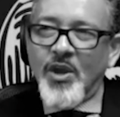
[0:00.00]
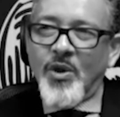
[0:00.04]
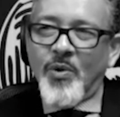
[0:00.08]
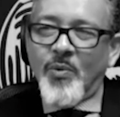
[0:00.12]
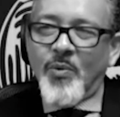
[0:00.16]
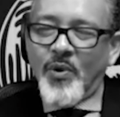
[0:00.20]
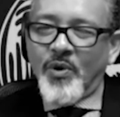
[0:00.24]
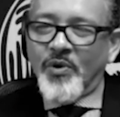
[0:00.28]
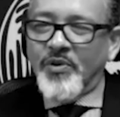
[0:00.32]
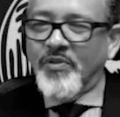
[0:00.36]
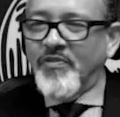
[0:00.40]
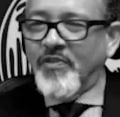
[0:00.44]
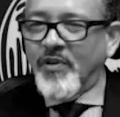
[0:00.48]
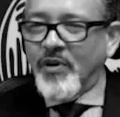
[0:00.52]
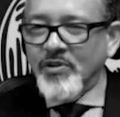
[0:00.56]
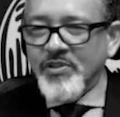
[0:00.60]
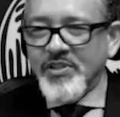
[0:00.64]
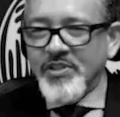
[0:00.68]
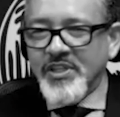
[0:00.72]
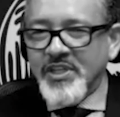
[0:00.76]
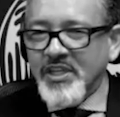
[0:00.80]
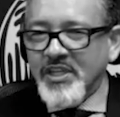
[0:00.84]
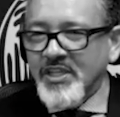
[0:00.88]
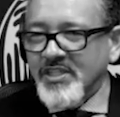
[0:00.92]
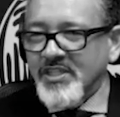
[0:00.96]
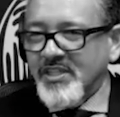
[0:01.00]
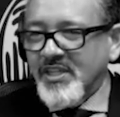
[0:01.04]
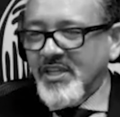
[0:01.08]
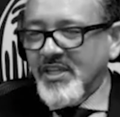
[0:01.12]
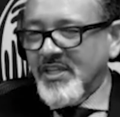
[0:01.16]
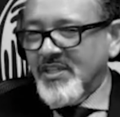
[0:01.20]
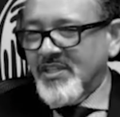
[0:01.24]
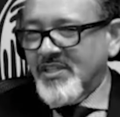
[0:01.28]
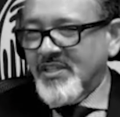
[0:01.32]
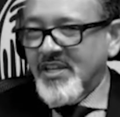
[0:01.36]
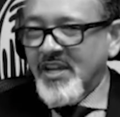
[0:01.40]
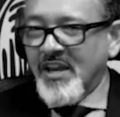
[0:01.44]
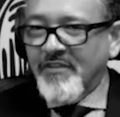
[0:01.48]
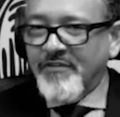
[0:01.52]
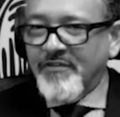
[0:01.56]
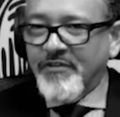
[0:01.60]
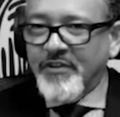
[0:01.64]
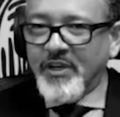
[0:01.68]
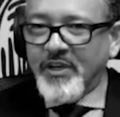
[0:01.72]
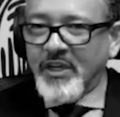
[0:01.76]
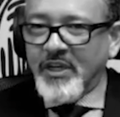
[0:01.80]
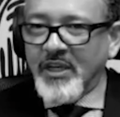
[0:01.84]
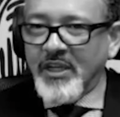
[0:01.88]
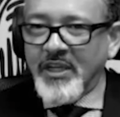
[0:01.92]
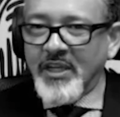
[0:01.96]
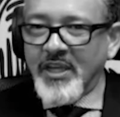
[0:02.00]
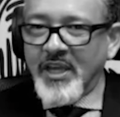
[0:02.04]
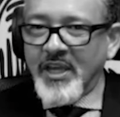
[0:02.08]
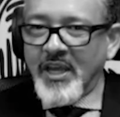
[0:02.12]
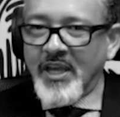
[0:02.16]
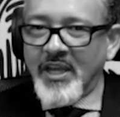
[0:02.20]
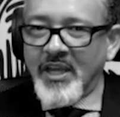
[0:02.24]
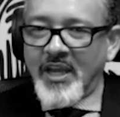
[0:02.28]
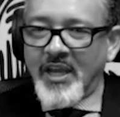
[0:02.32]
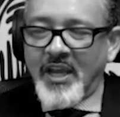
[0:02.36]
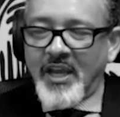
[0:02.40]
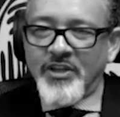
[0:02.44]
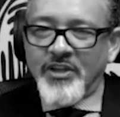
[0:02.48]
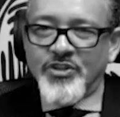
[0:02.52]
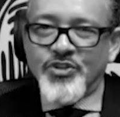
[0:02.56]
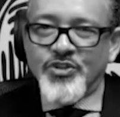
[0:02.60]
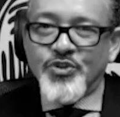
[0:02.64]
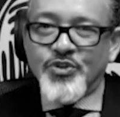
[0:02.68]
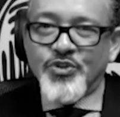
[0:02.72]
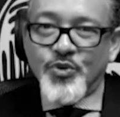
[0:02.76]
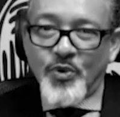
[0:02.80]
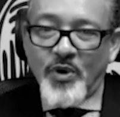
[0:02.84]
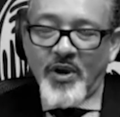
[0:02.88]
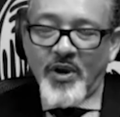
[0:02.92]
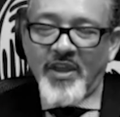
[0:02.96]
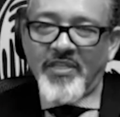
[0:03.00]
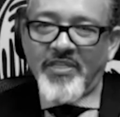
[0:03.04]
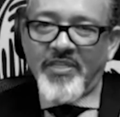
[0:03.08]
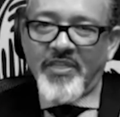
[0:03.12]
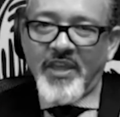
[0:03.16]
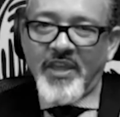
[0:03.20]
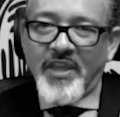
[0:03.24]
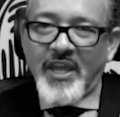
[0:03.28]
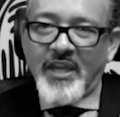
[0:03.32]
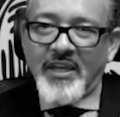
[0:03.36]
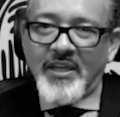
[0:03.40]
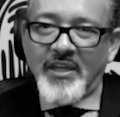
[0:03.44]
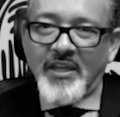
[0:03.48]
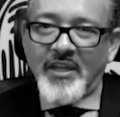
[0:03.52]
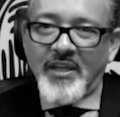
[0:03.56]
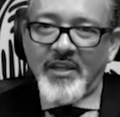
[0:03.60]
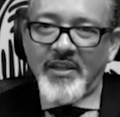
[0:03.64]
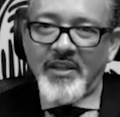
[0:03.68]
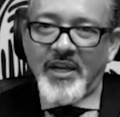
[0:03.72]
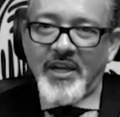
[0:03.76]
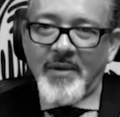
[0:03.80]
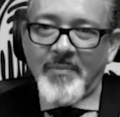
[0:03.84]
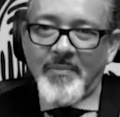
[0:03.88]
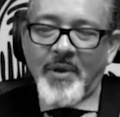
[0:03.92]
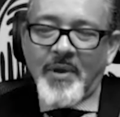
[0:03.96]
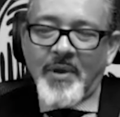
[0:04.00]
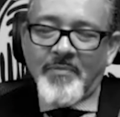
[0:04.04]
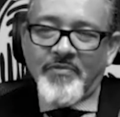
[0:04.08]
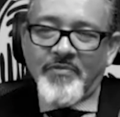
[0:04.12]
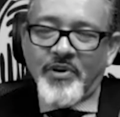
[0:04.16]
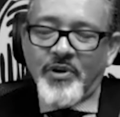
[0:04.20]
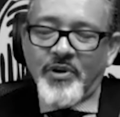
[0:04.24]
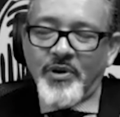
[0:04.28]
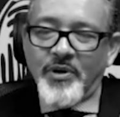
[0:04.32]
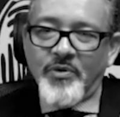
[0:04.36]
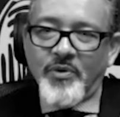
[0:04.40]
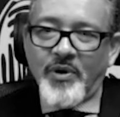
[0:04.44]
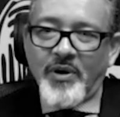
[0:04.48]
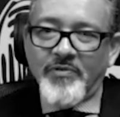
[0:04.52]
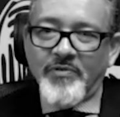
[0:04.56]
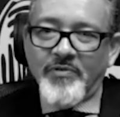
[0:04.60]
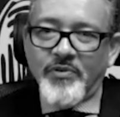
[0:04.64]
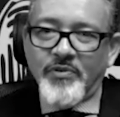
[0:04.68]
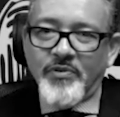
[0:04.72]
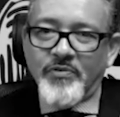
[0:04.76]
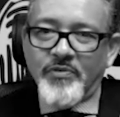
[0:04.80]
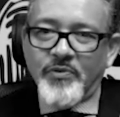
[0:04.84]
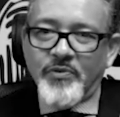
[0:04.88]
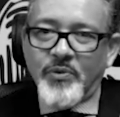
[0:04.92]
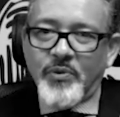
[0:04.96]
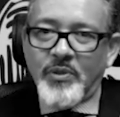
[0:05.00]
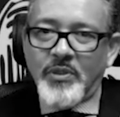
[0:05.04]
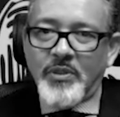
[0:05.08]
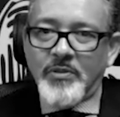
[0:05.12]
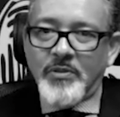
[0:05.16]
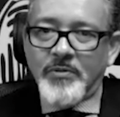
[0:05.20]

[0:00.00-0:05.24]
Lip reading: where diversity is definitely a strength that I'm very grateful for.